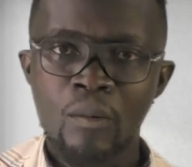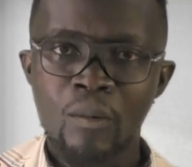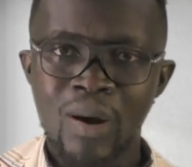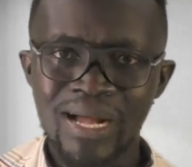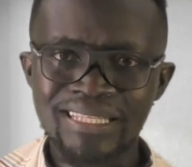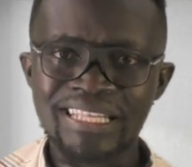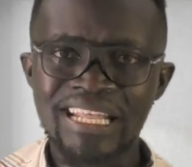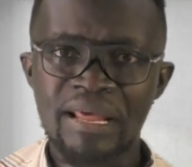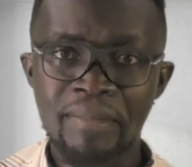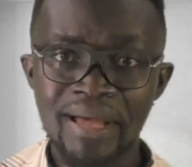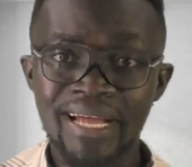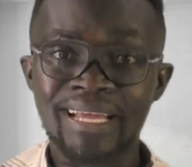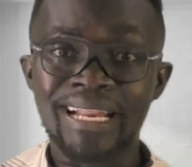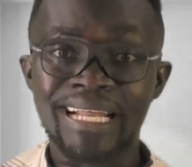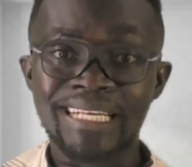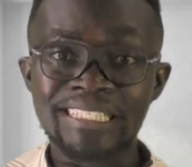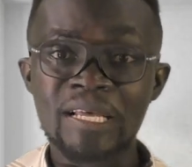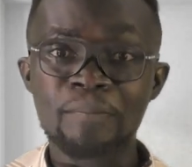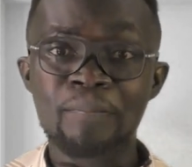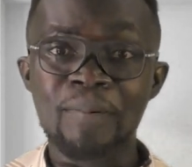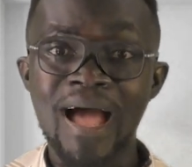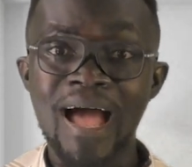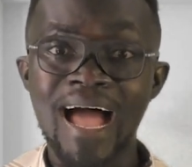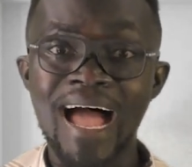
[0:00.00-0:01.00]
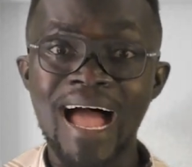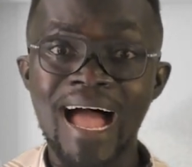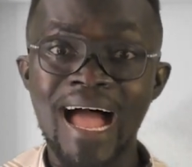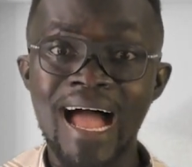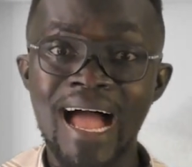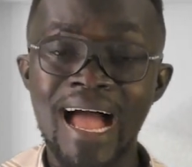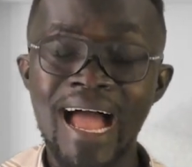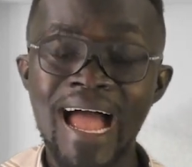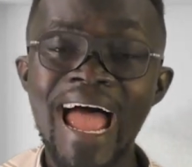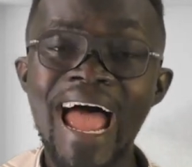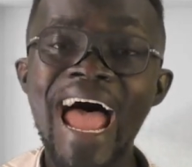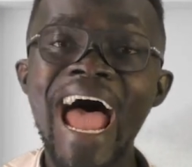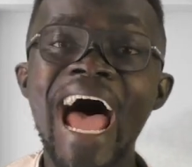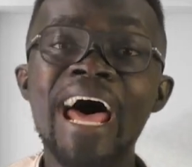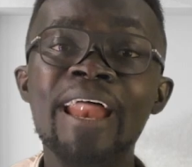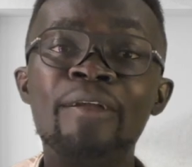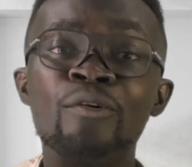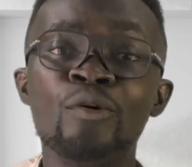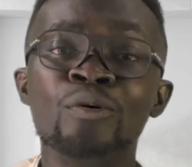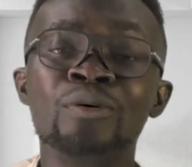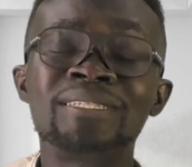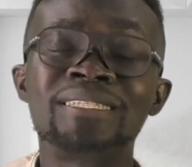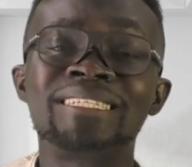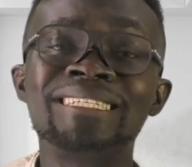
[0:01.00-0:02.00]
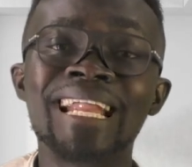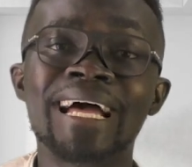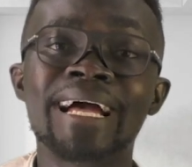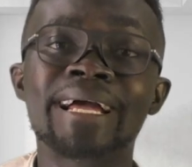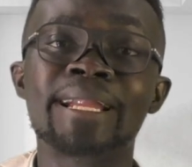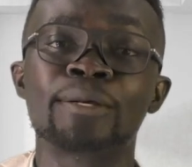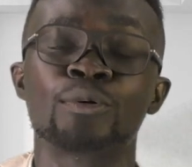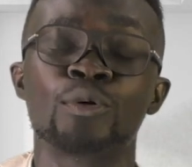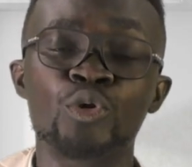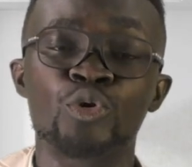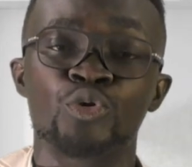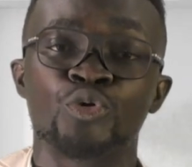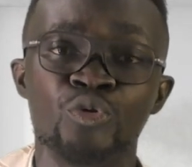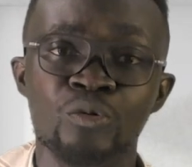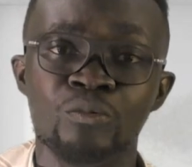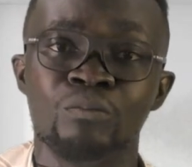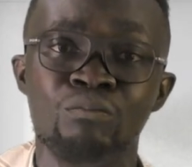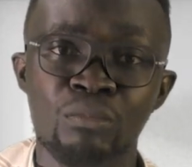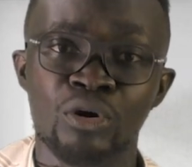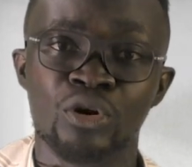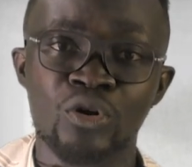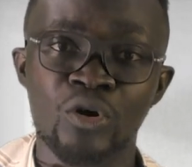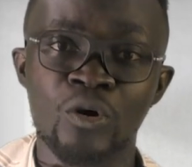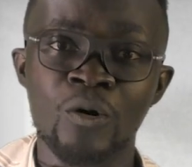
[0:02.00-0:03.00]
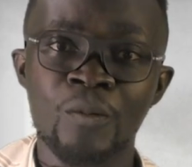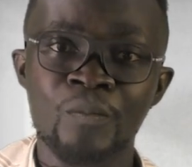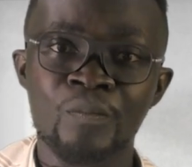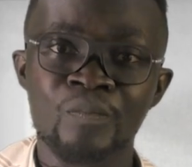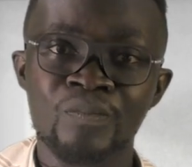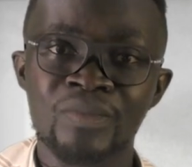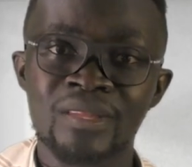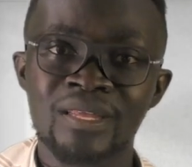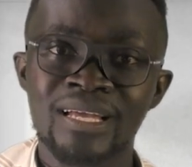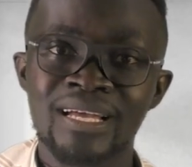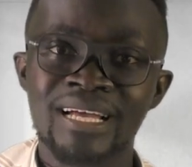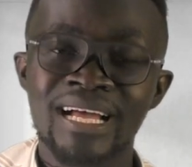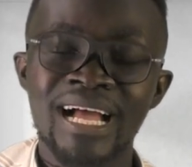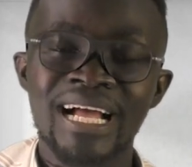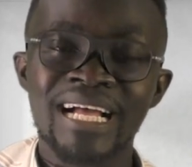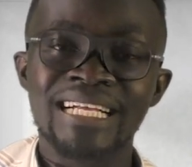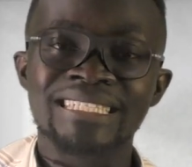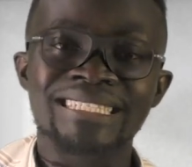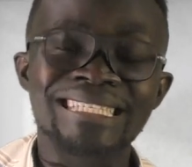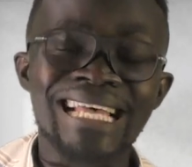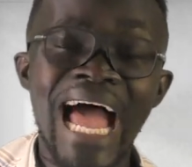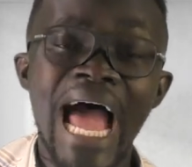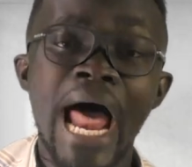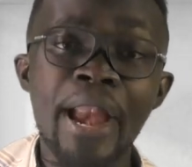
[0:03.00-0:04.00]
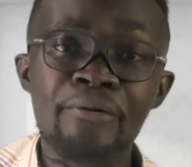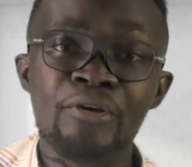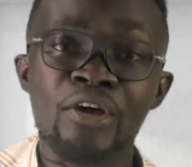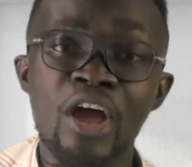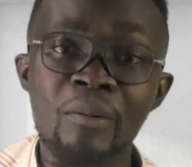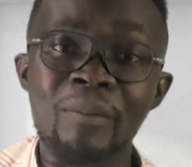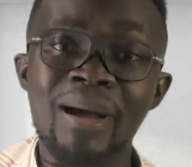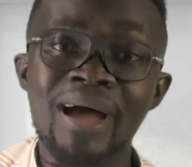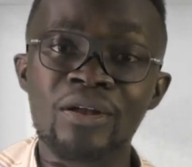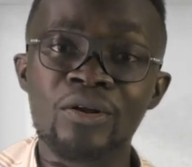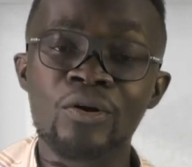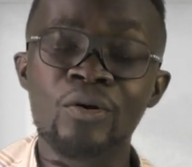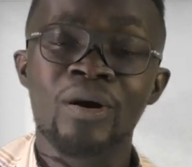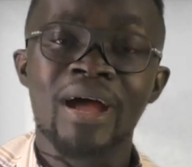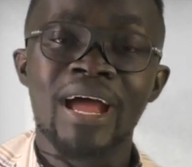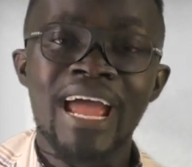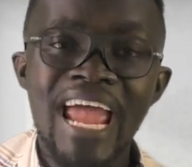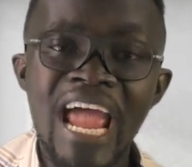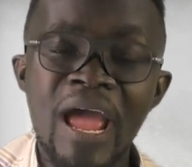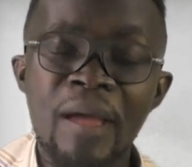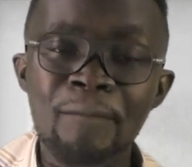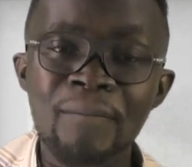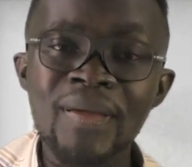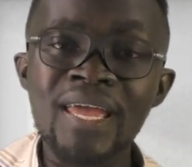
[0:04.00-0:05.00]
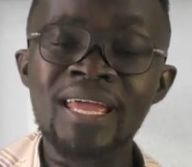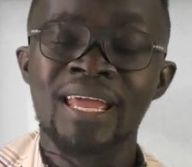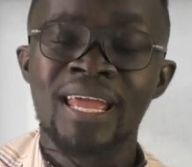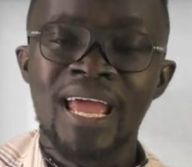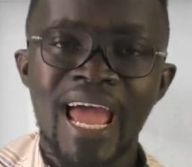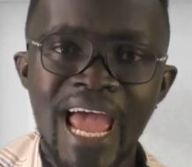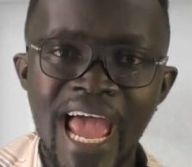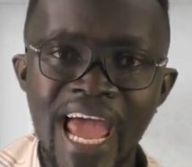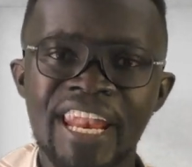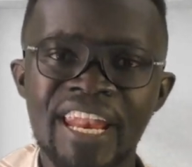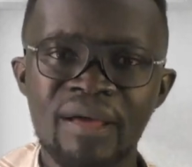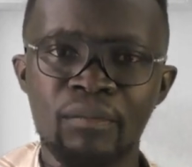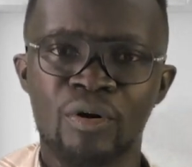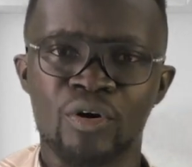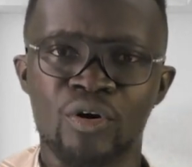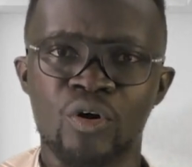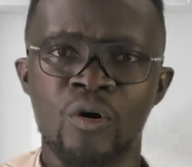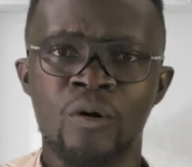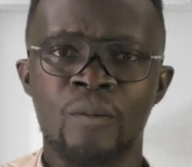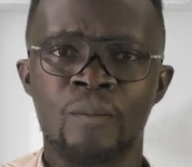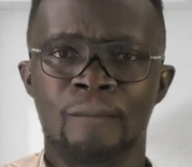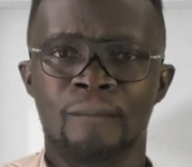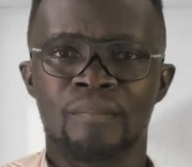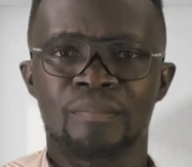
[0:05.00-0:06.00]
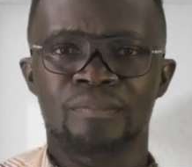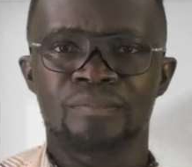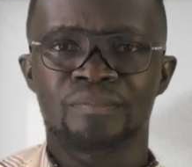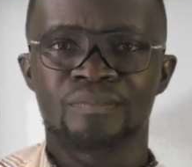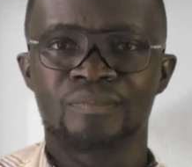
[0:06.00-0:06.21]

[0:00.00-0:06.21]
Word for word: What the making as a pa, and nothing like you so mono, Sanya mano, a be any mono.